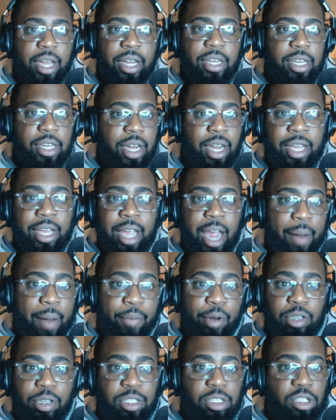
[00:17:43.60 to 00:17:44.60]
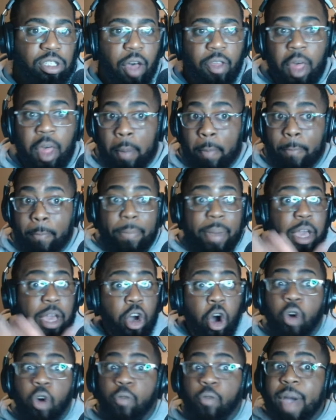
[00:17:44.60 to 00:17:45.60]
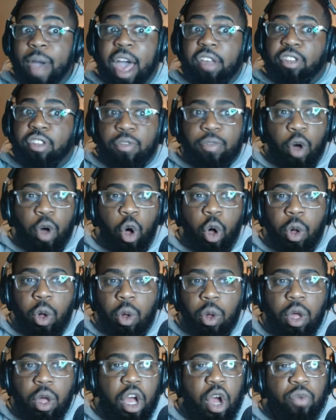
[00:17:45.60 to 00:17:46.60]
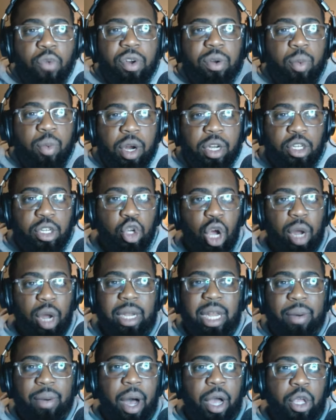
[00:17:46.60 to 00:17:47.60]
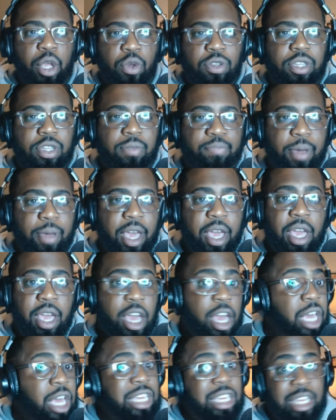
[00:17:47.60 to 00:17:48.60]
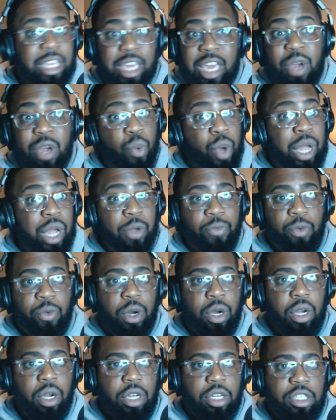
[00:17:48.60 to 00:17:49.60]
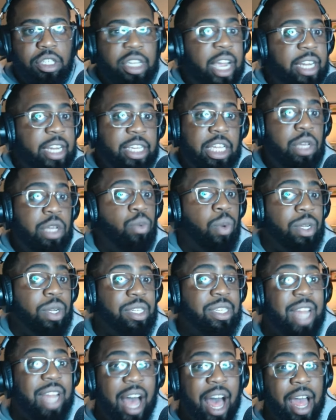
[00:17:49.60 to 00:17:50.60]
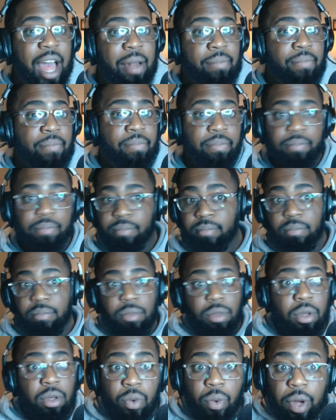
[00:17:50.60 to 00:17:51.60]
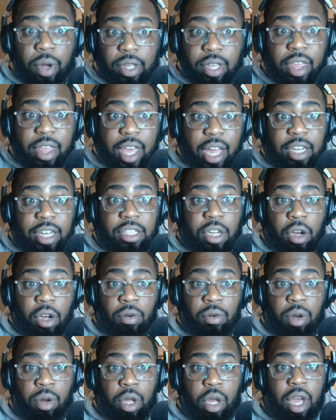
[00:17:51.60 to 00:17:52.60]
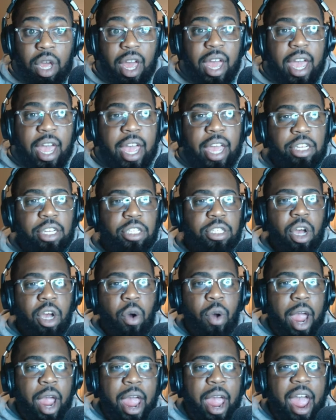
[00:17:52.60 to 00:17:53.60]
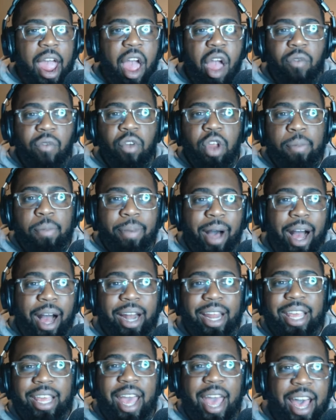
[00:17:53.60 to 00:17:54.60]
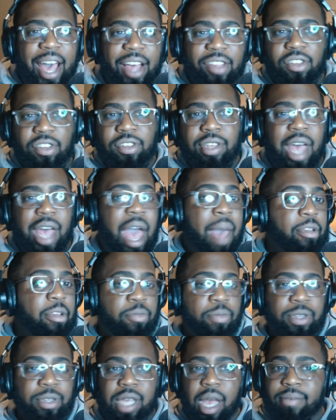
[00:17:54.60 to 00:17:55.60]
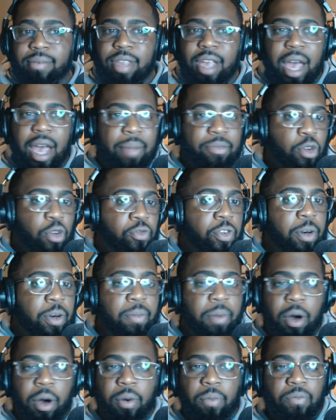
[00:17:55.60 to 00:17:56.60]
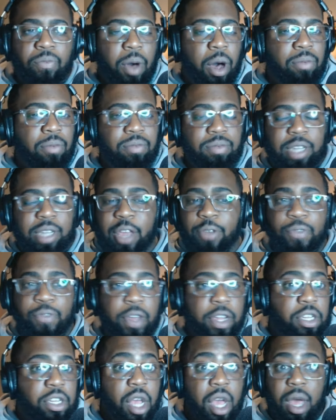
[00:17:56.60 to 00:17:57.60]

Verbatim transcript: Dillon Gabriel saw that big old massive hole from where Tuimoloau used to be. He went for JT, went to the end zone. And so everybody has assignments, but sometimes on defense,